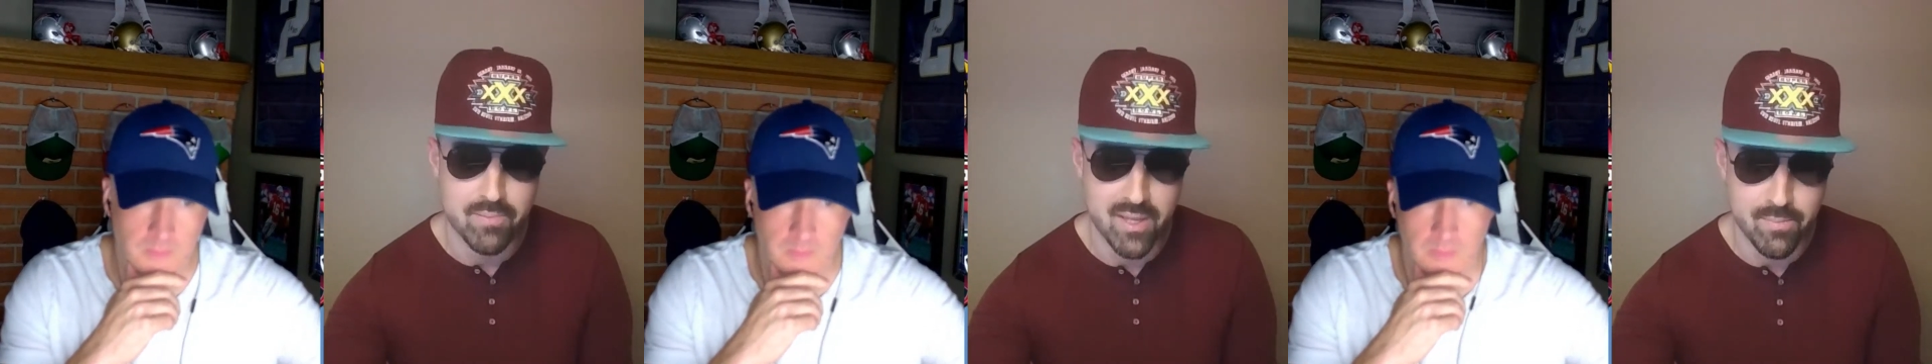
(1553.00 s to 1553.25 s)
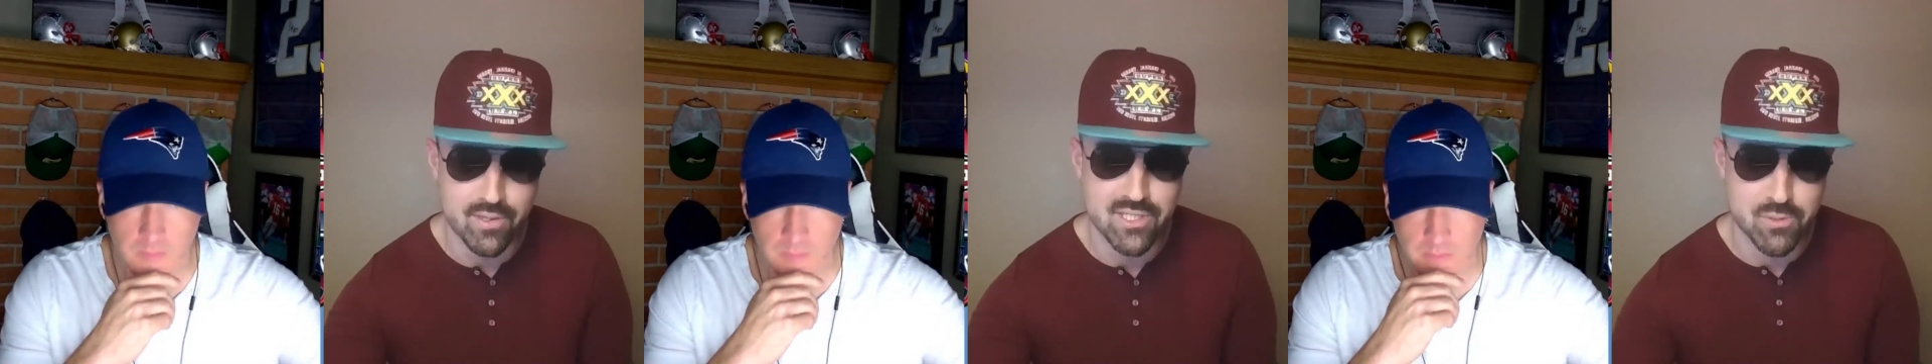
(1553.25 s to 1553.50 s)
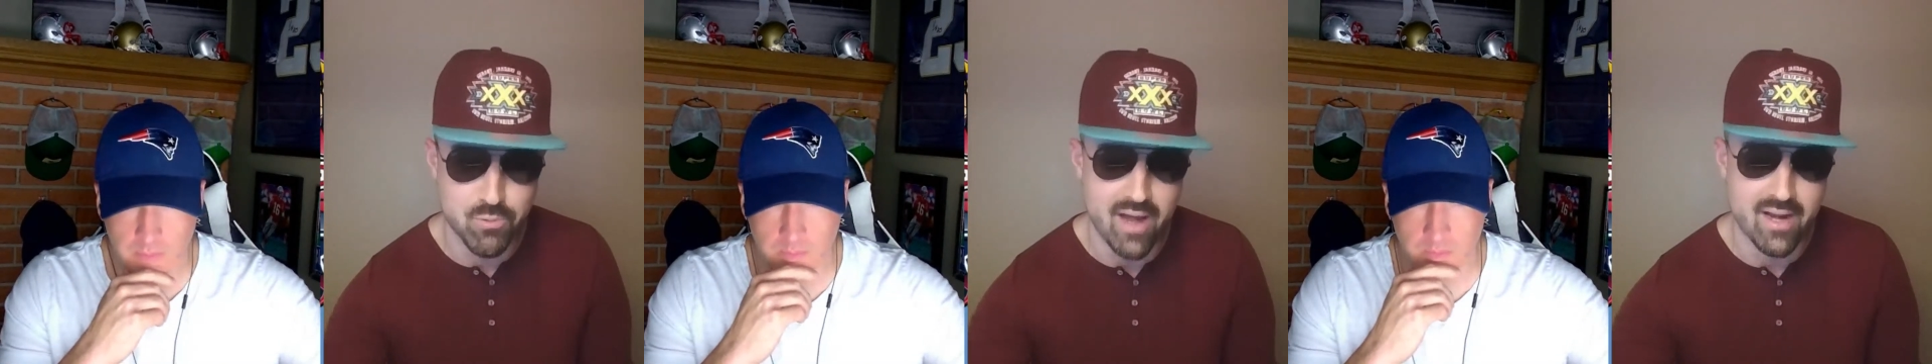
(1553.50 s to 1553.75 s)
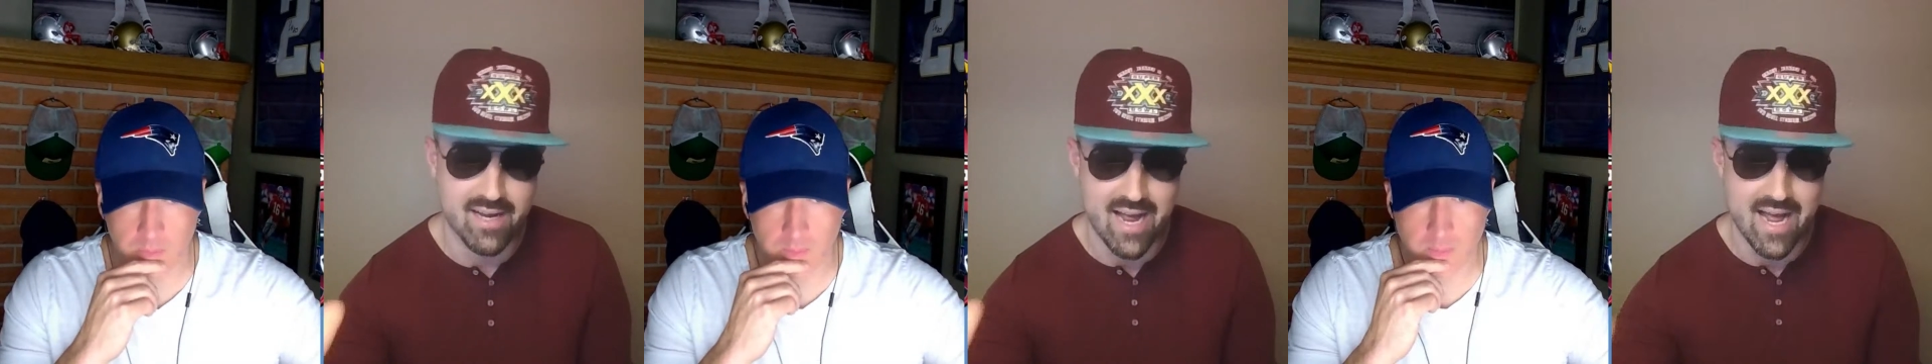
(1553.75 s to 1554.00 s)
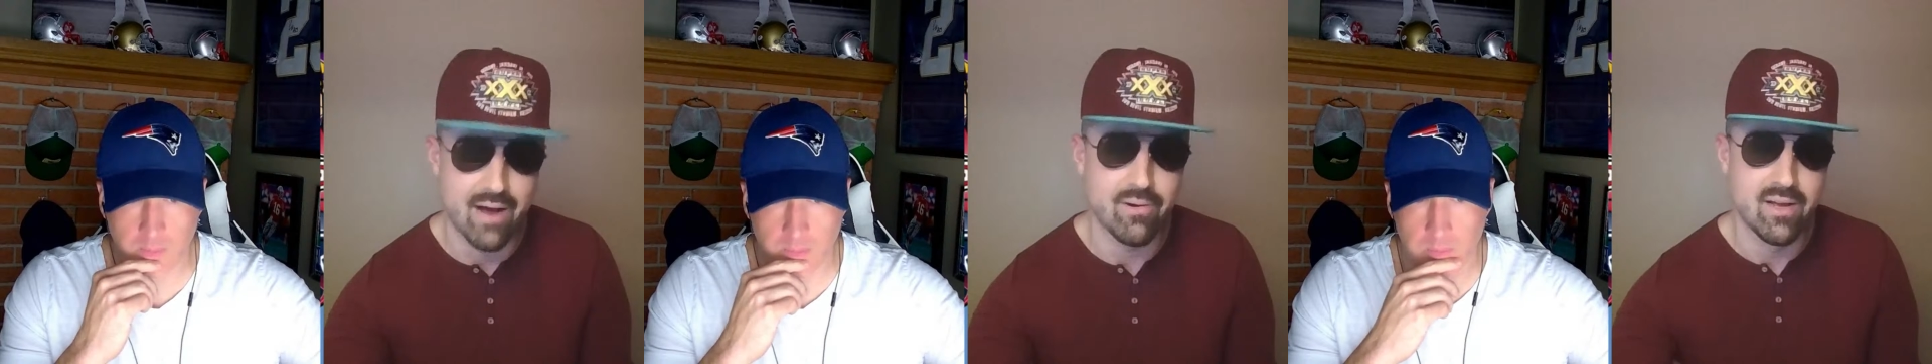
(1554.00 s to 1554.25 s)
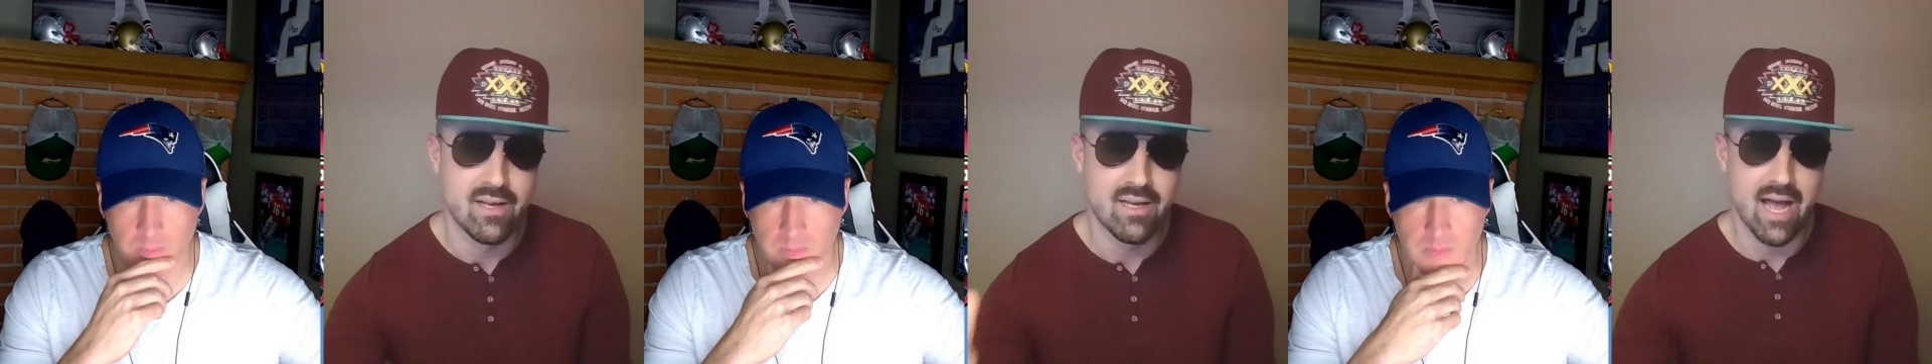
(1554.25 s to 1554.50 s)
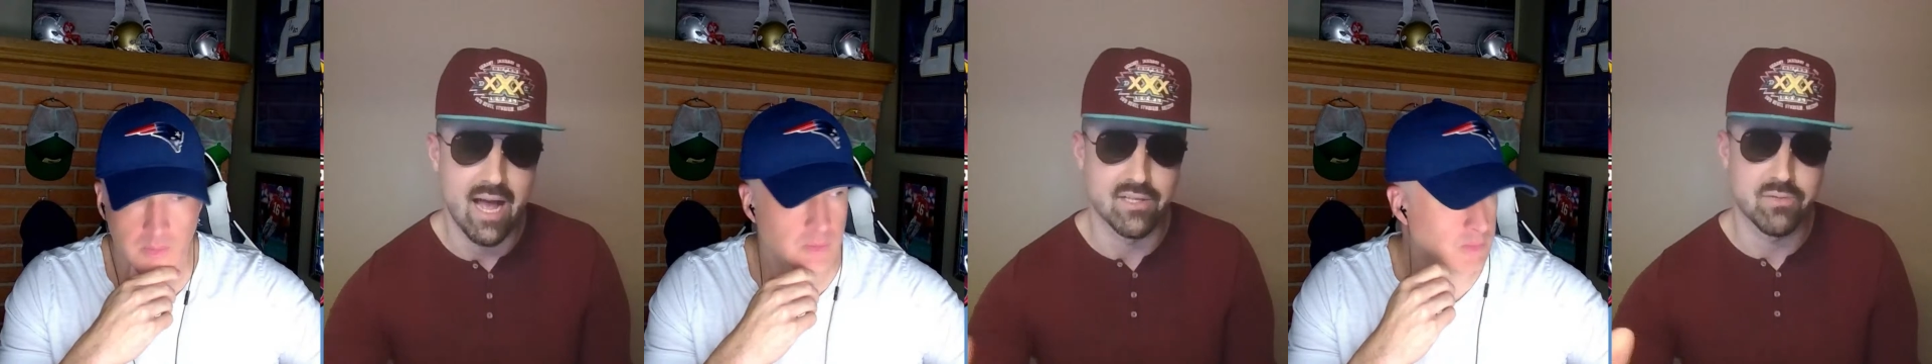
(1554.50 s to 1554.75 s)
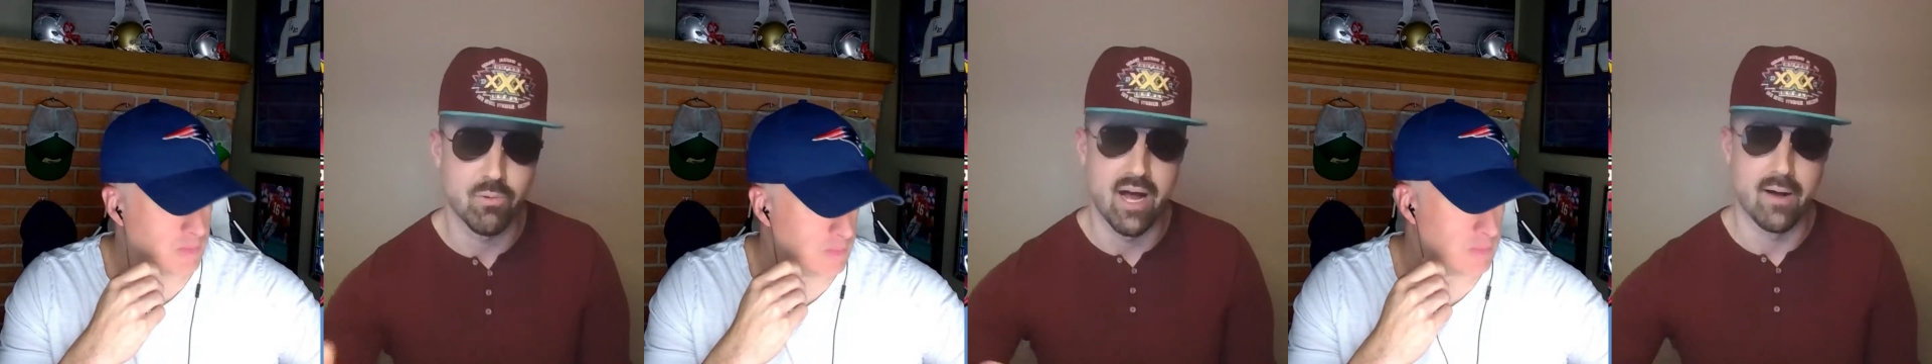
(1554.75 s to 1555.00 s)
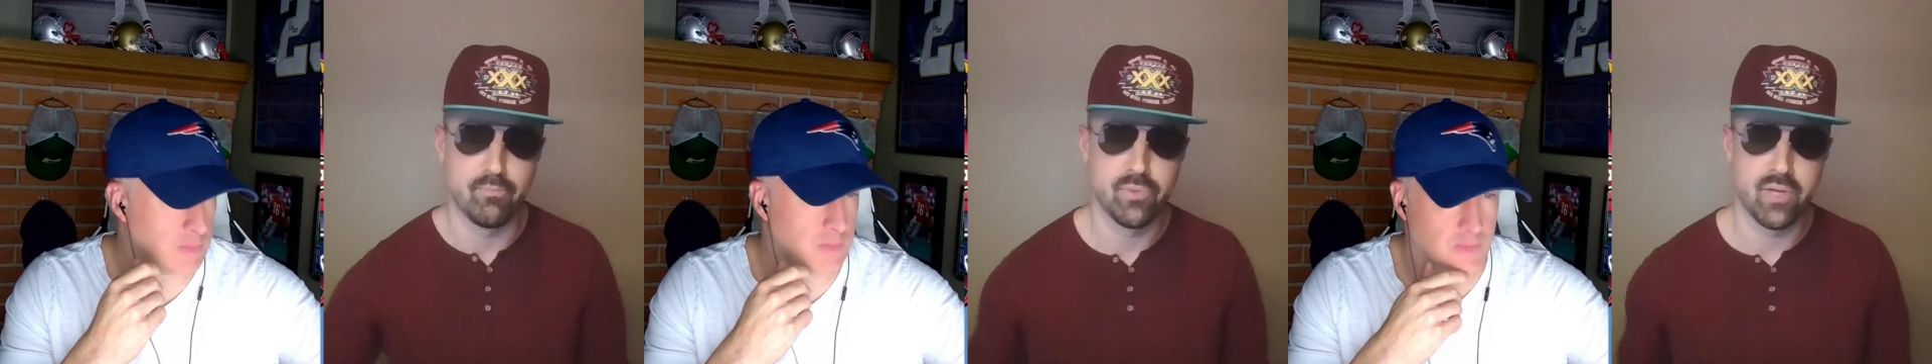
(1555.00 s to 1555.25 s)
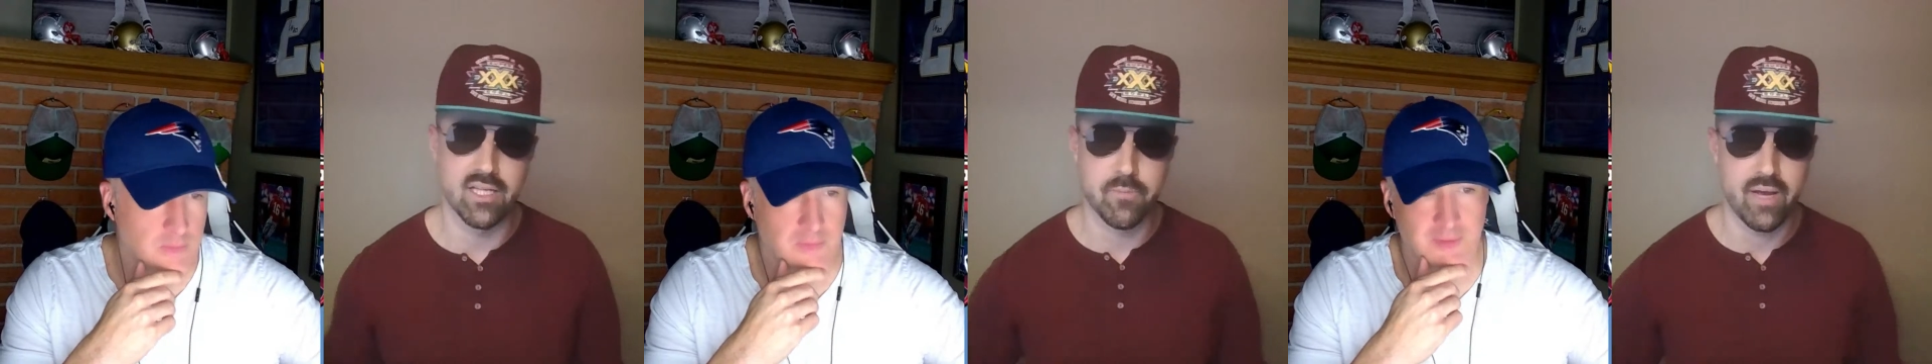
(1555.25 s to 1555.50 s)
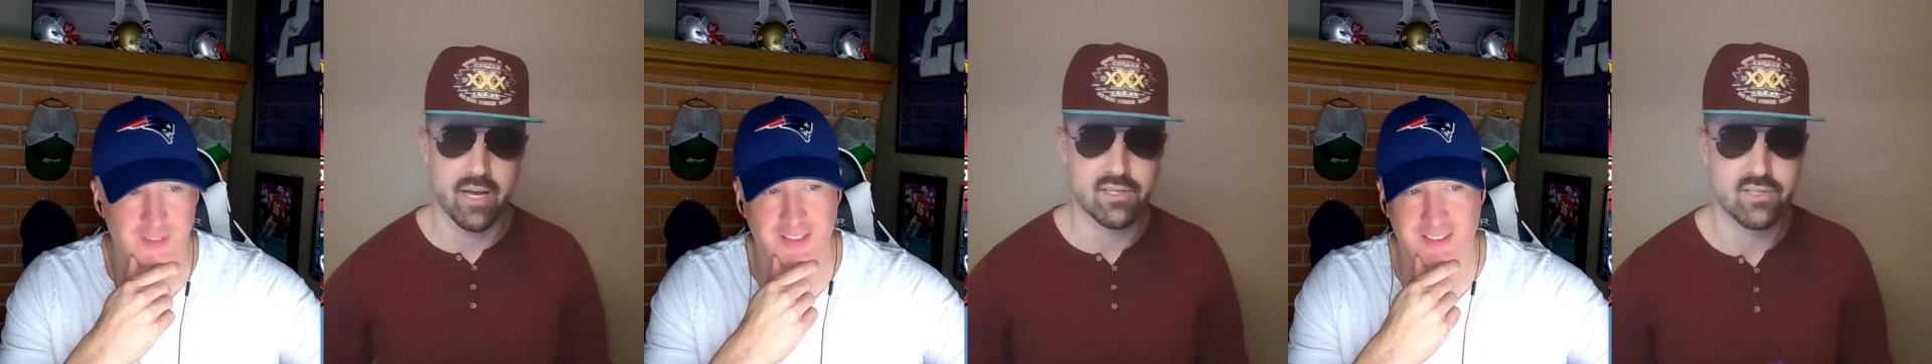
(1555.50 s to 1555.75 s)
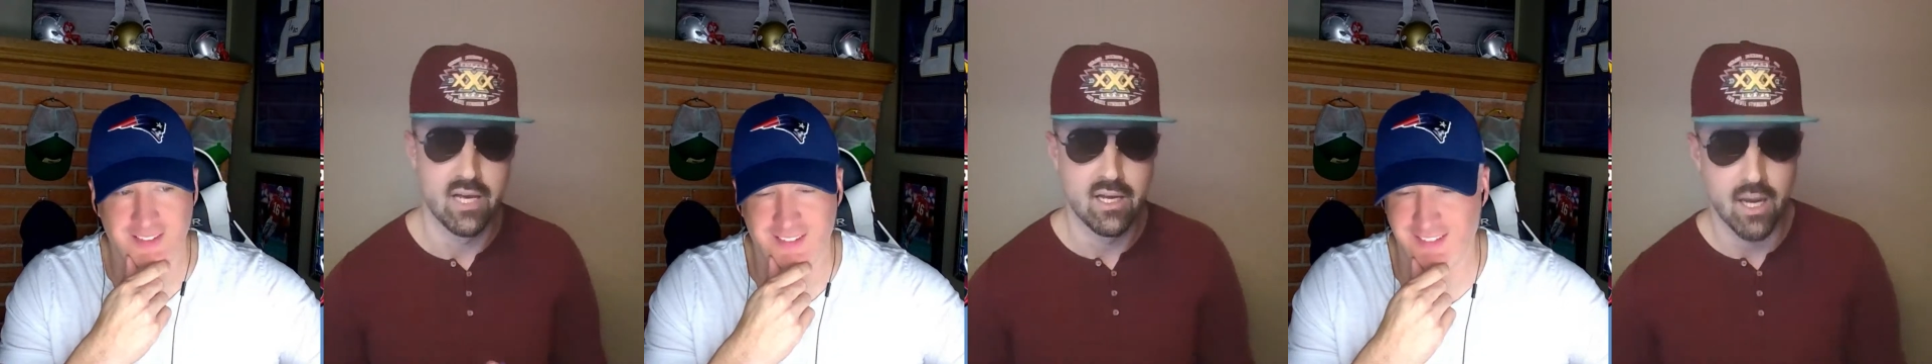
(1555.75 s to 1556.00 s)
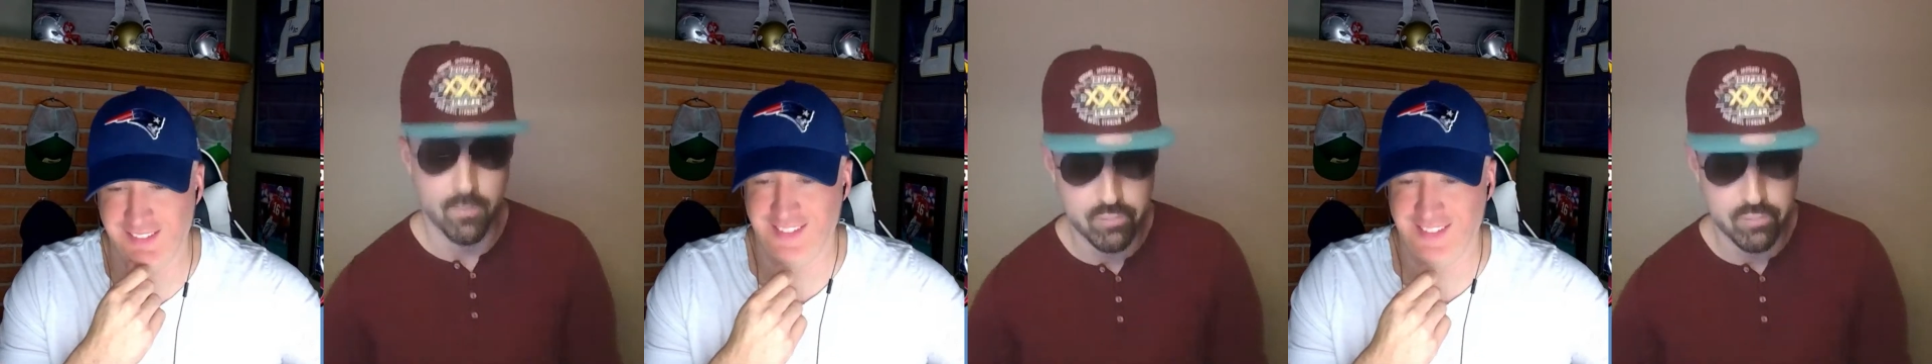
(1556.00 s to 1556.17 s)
people are sweating now as well. Guns picks, a